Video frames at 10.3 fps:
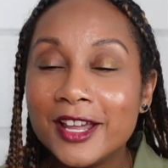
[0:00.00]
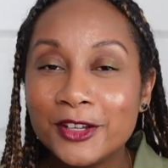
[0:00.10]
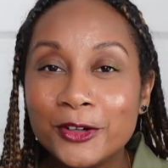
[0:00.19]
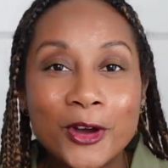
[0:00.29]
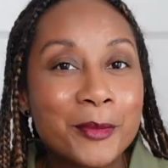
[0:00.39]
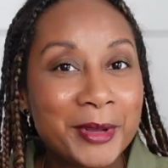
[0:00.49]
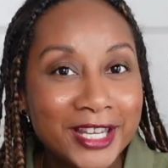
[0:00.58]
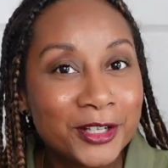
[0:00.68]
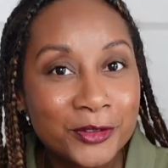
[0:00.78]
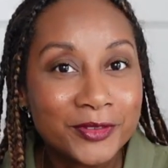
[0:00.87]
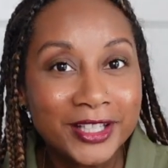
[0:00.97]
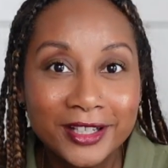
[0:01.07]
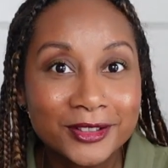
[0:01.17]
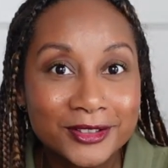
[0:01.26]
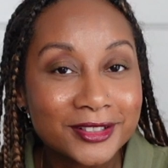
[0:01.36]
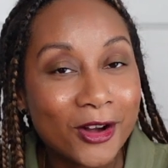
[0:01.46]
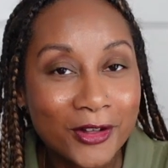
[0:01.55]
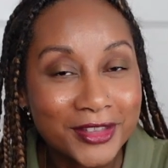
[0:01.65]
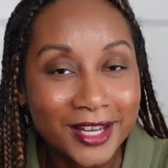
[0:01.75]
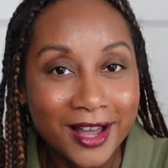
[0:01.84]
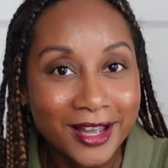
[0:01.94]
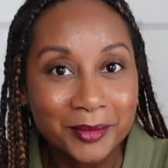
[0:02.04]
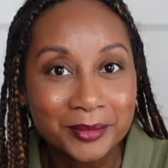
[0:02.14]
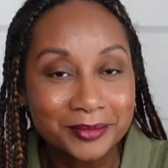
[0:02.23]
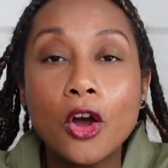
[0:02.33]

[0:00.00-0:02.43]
you know, I'm making new videos all the time.